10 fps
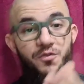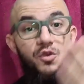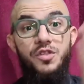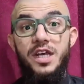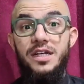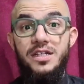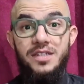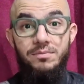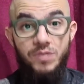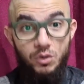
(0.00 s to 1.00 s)
If you think
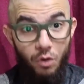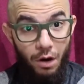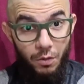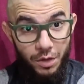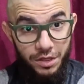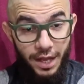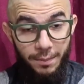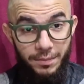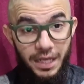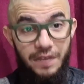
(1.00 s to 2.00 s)
there's something wrong with
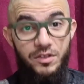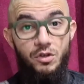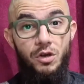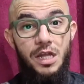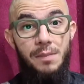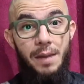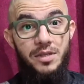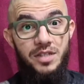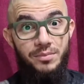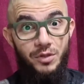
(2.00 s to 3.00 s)
them, even though there
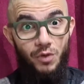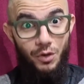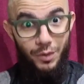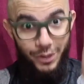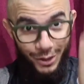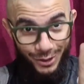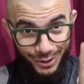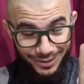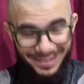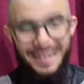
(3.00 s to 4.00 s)
might be something wrong with
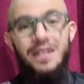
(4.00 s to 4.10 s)
you,